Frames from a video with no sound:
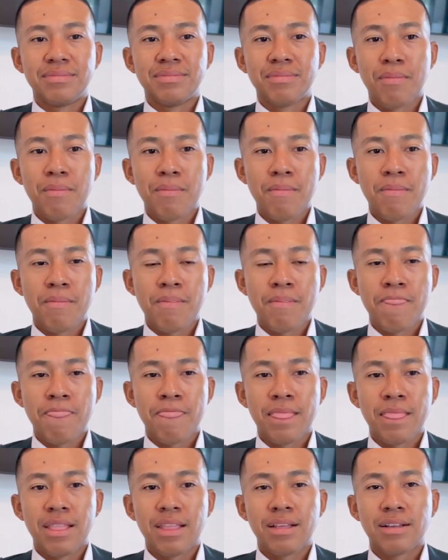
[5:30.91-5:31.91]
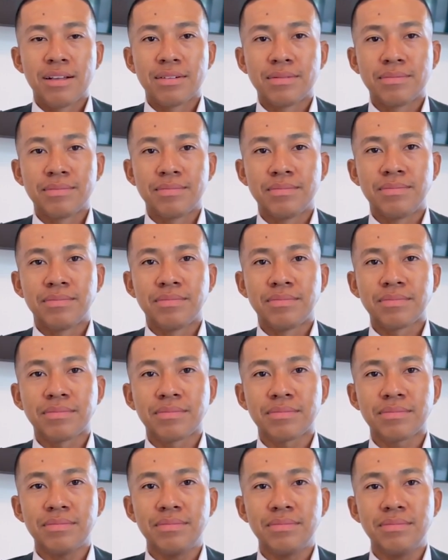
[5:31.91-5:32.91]

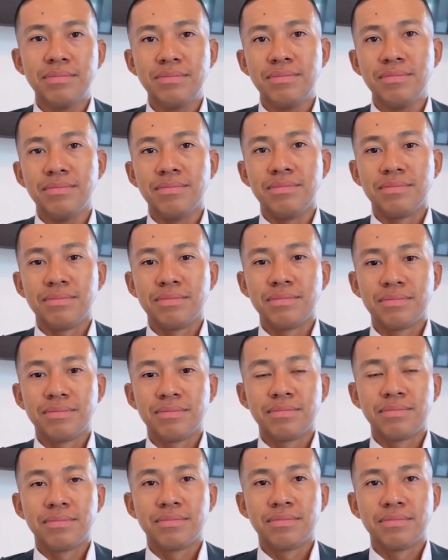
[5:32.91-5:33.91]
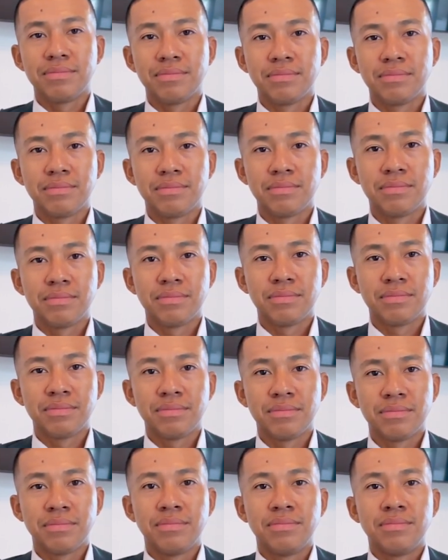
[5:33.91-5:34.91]

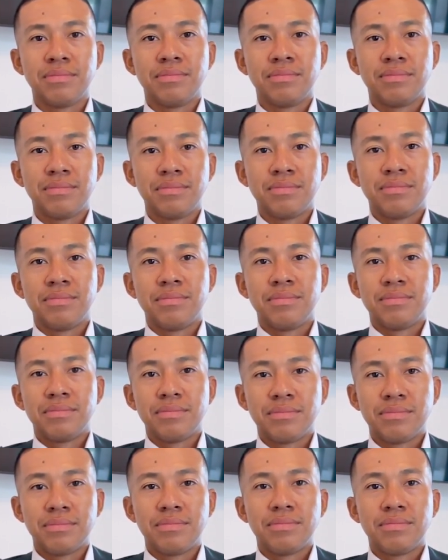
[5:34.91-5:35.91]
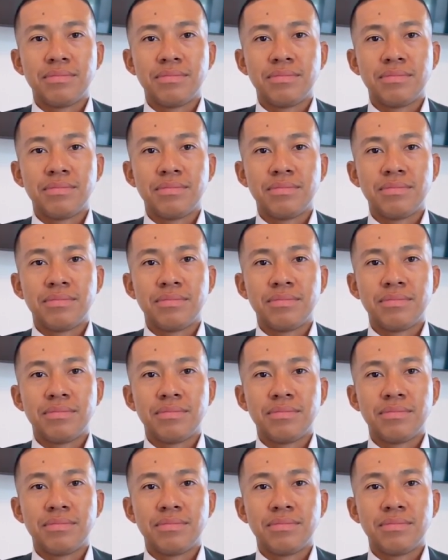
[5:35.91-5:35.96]
[no speech]